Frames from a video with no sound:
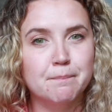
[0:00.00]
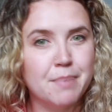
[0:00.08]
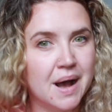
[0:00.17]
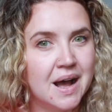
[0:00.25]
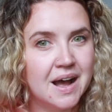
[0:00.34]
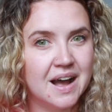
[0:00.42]

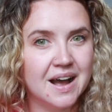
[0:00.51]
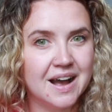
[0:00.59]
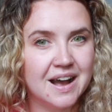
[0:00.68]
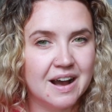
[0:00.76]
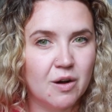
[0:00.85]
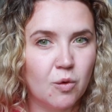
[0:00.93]
but
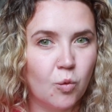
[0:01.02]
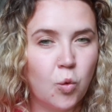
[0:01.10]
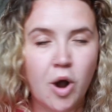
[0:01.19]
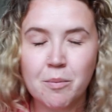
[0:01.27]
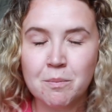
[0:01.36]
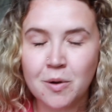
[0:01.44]

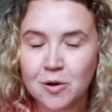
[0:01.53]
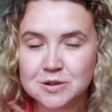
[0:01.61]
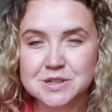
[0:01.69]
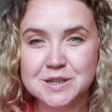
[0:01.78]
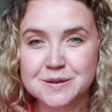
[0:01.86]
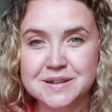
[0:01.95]
what more
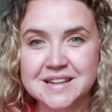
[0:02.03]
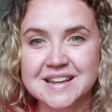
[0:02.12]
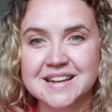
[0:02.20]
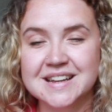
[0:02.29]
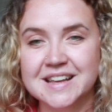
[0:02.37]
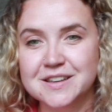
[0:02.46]
do you
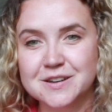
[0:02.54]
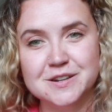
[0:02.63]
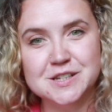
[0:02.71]
need? Like, you could